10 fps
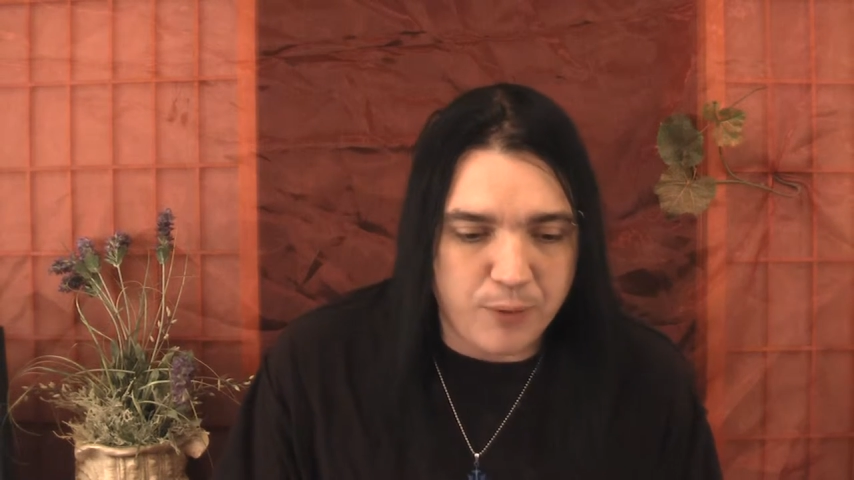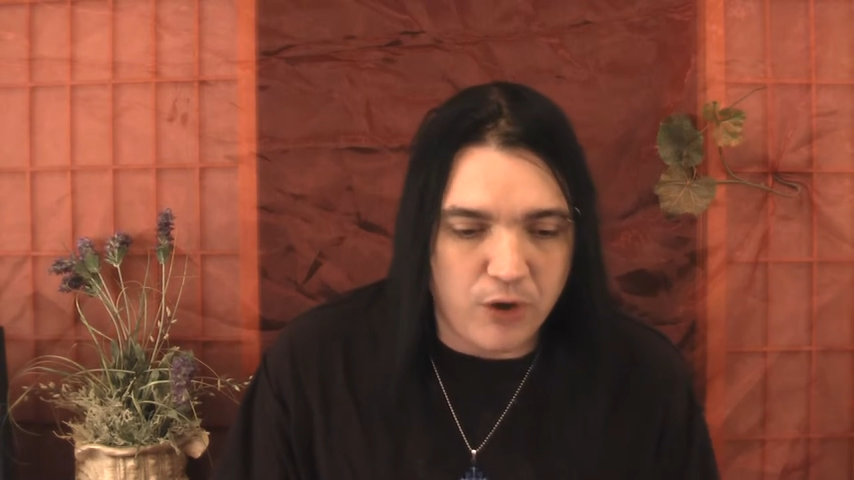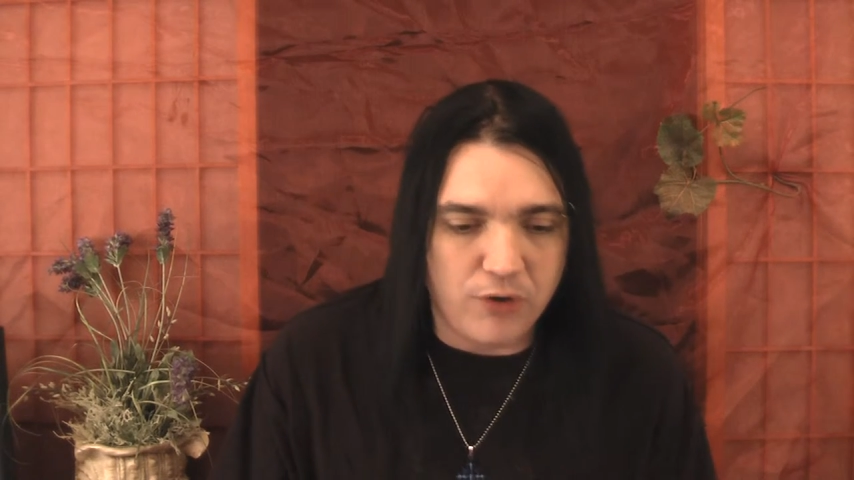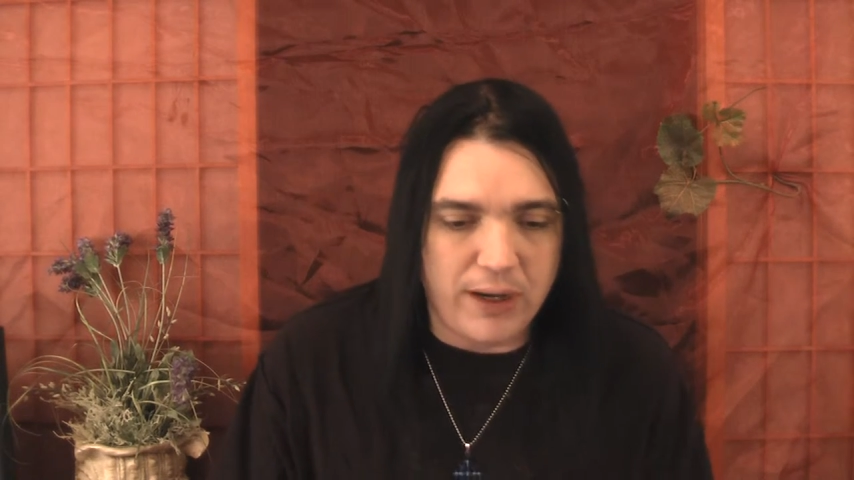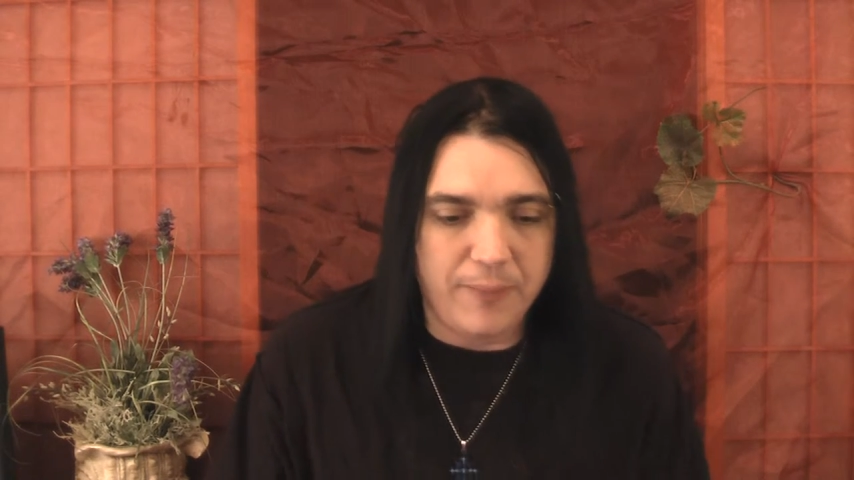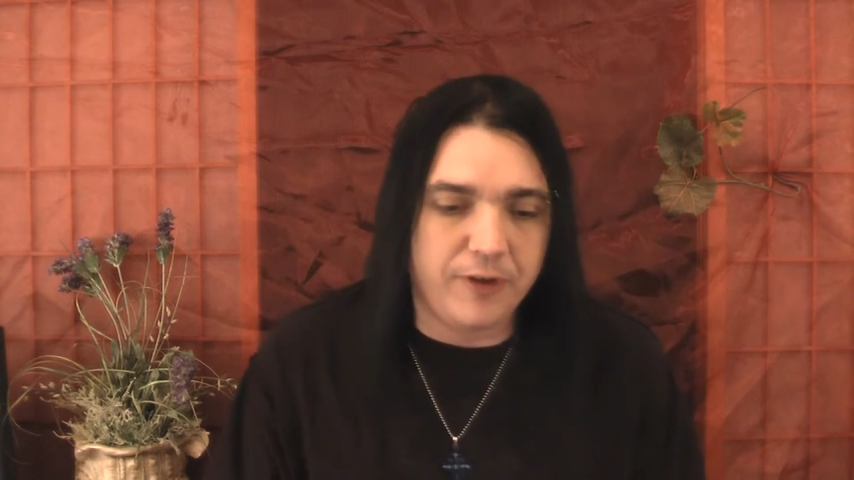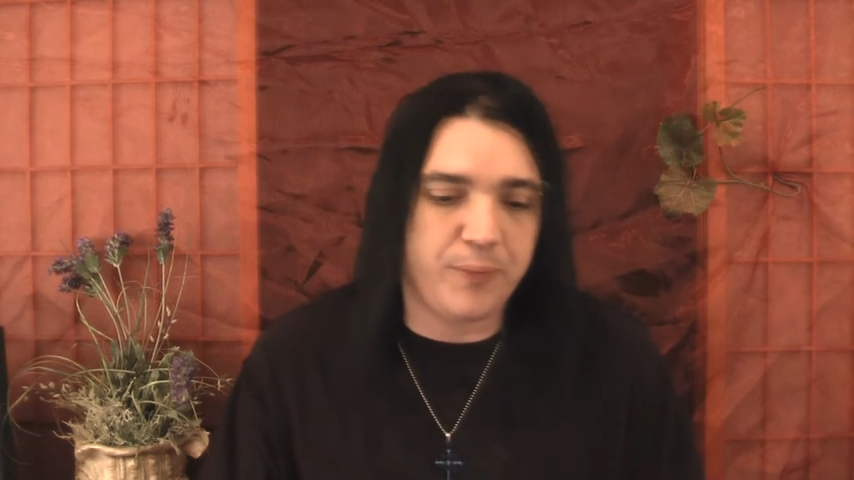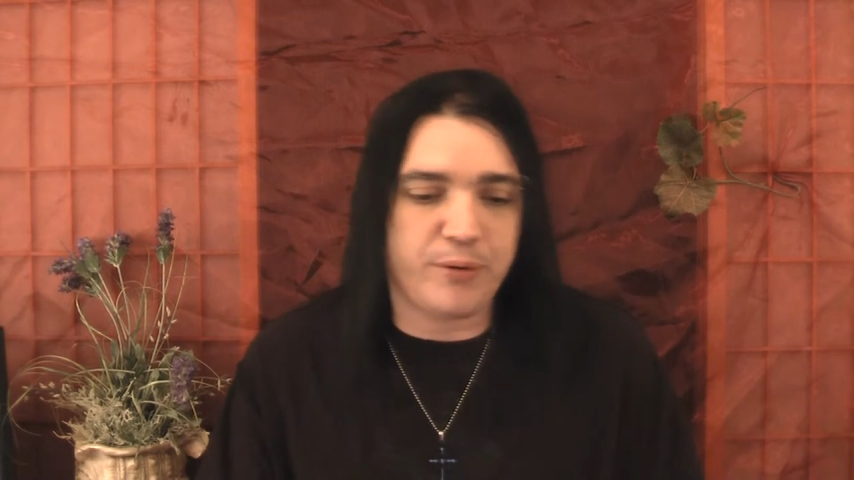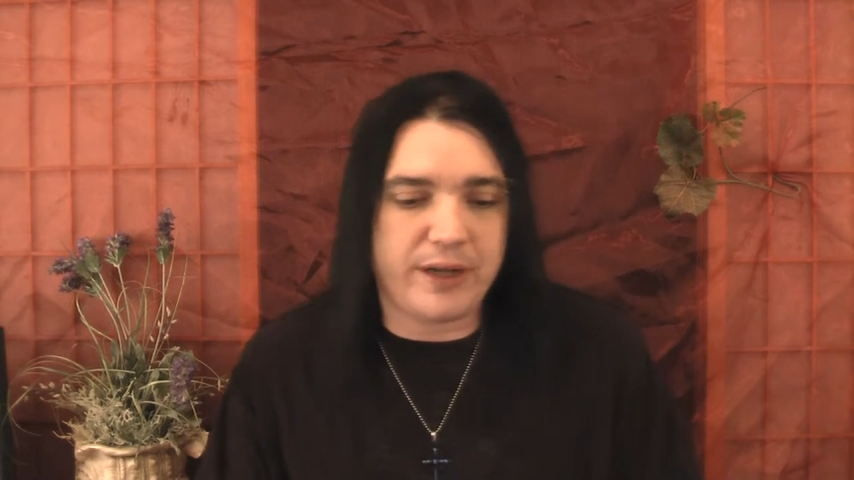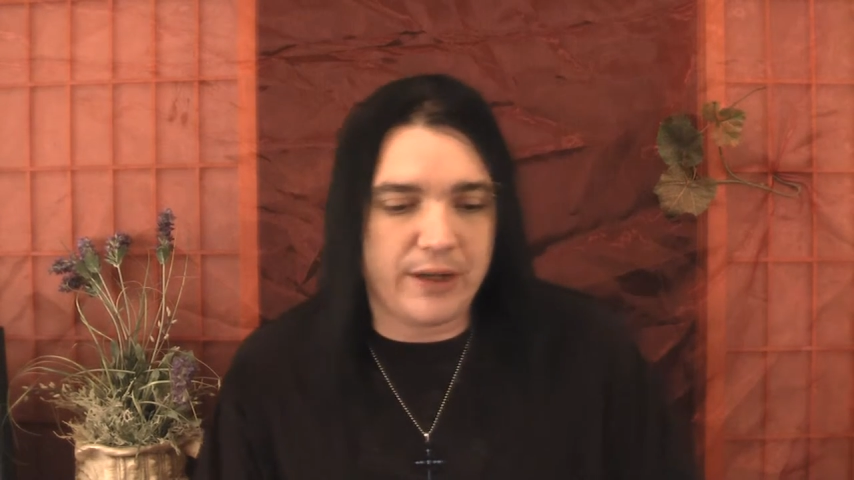programs,
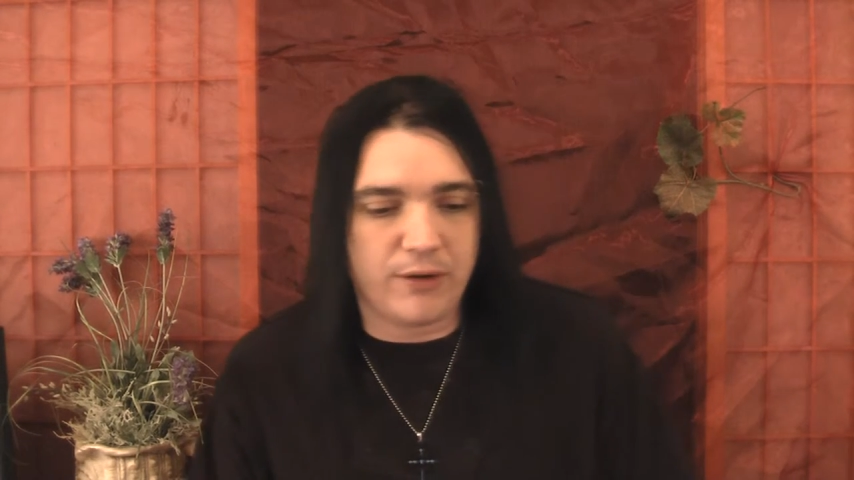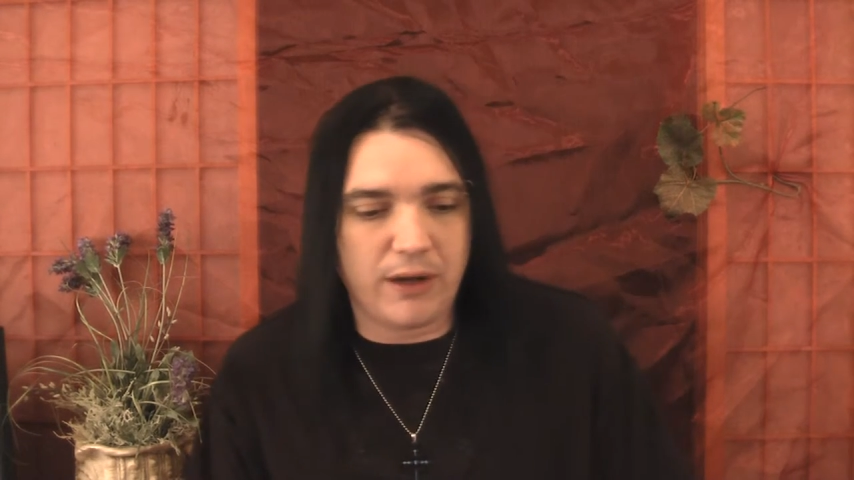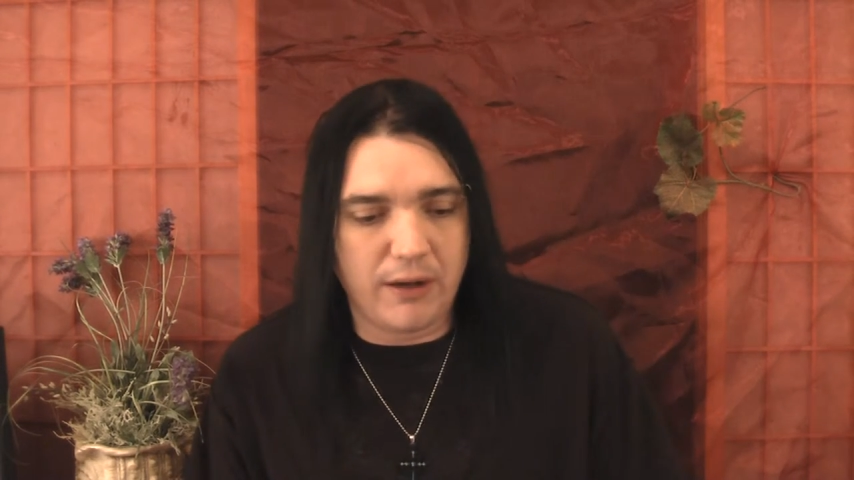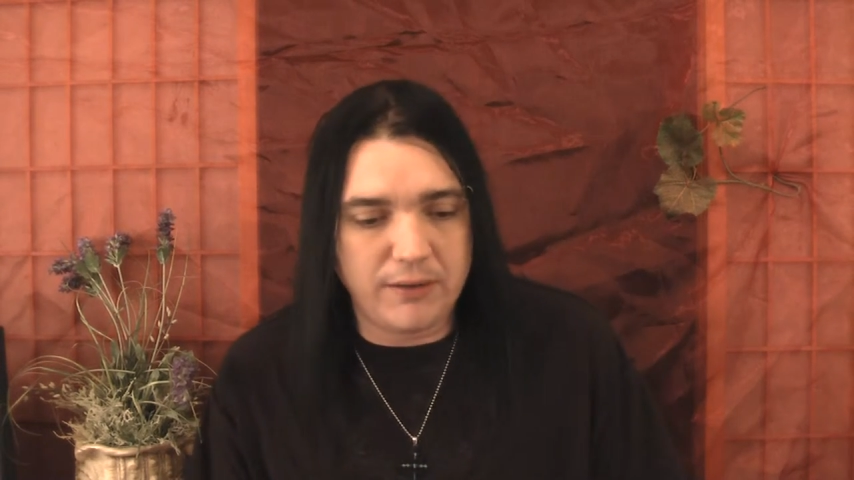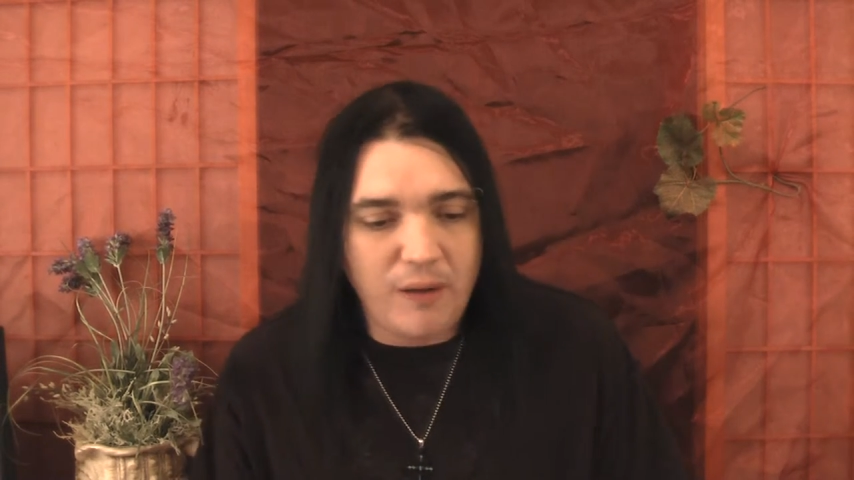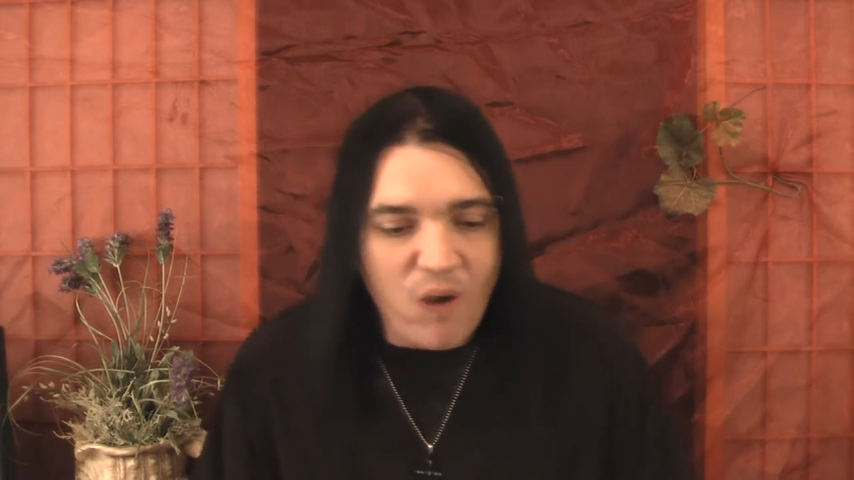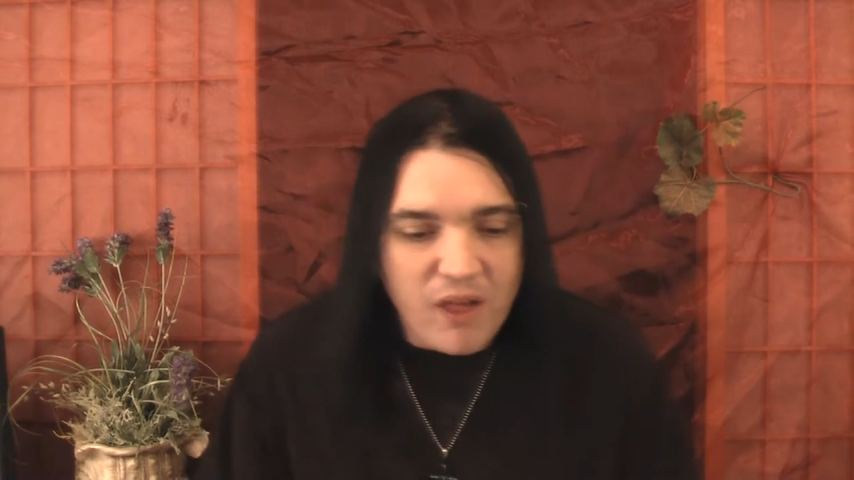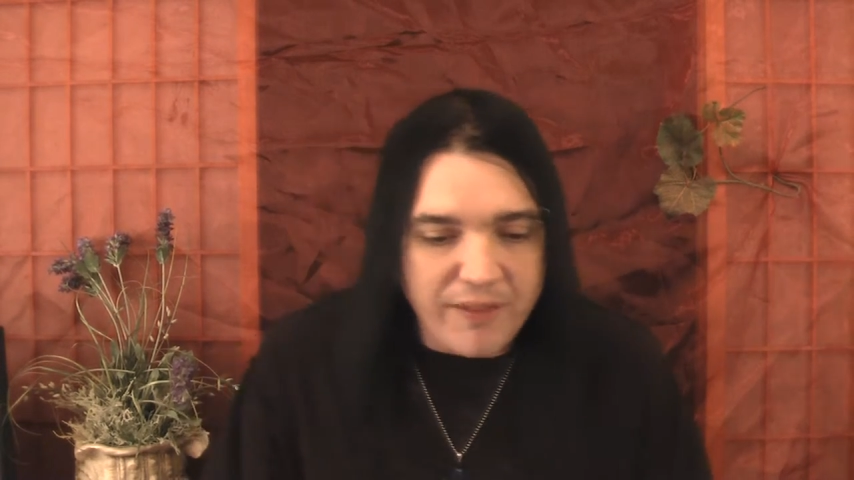that's pre-kindergarten,